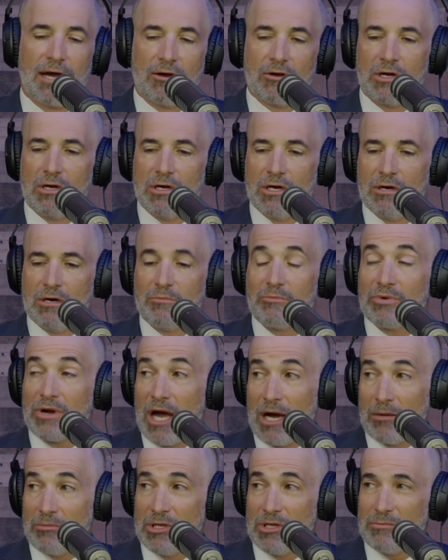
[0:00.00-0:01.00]
alcohol
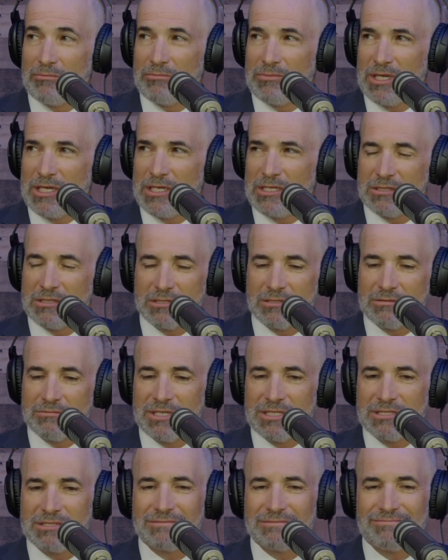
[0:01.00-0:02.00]
problem
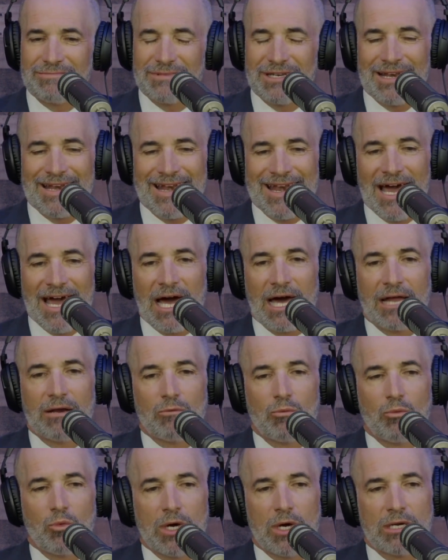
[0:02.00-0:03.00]
is not
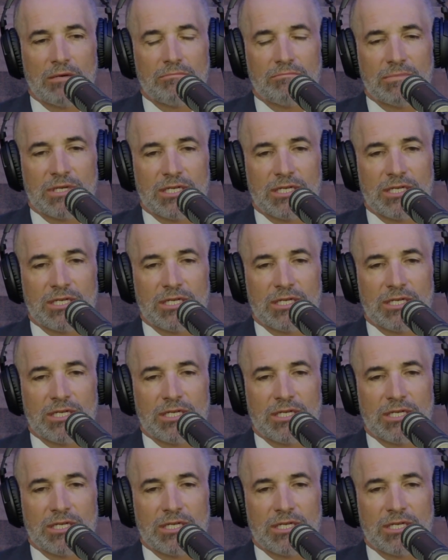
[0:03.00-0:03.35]
what